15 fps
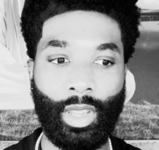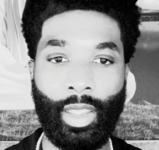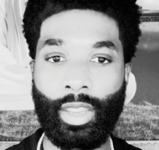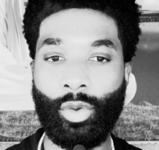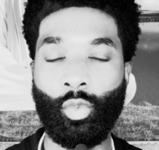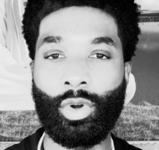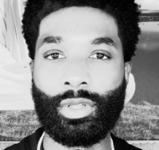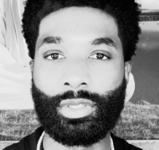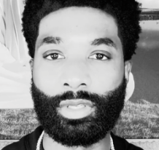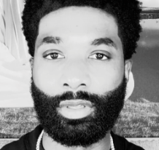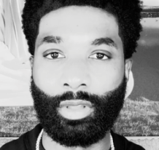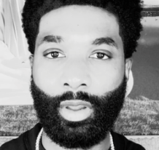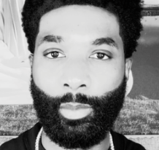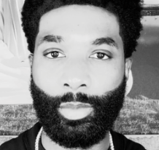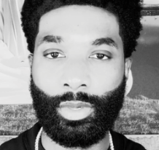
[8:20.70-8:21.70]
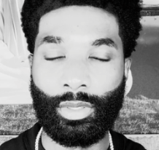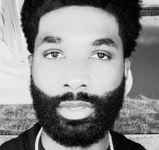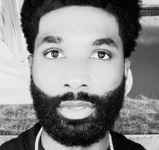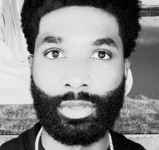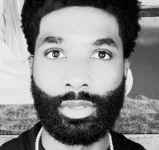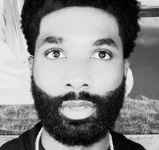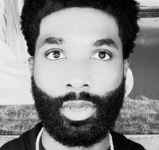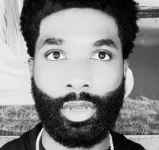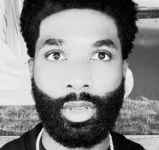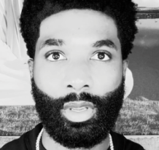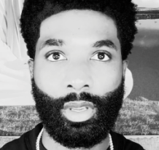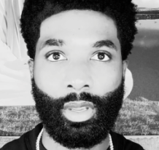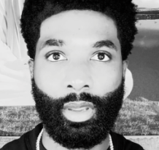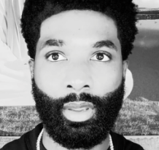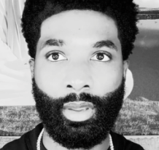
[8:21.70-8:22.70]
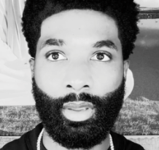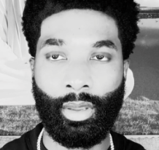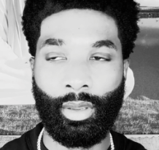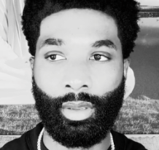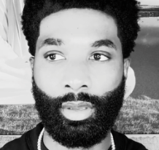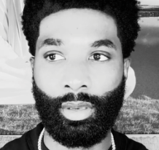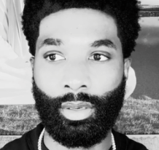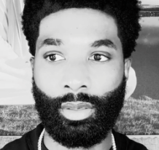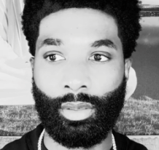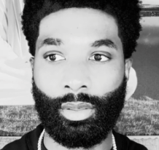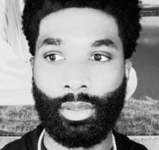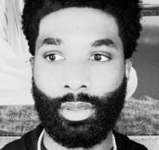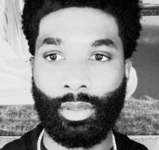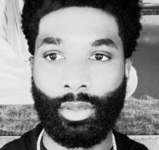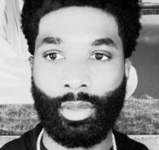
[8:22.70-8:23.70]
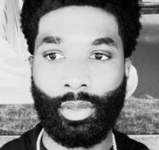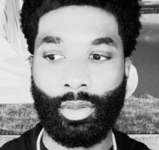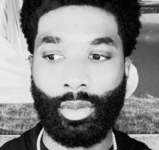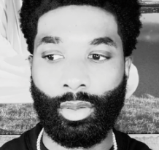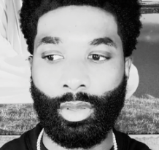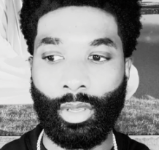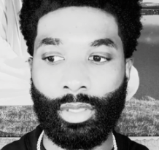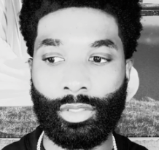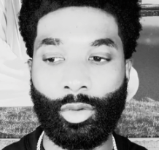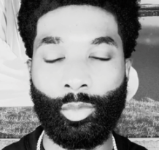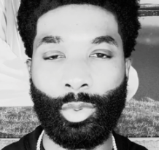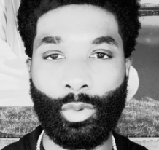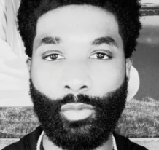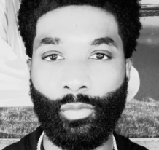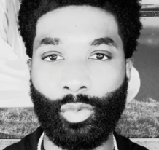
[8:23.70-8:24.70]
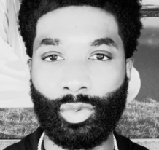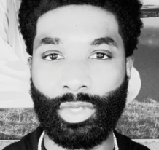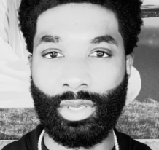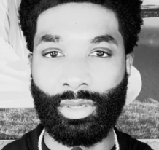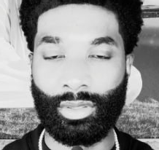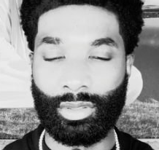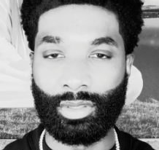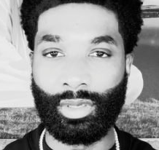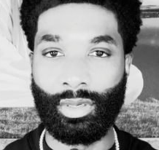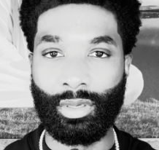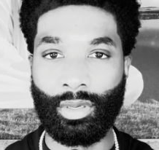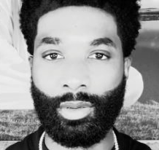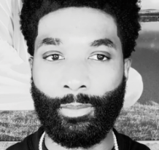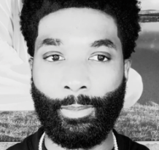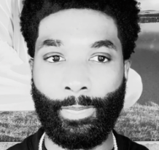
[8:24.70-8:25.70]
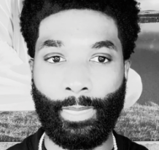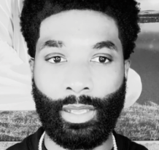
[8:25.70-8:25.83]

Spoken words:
A1 celebrities. And it's a beautiful thing to see.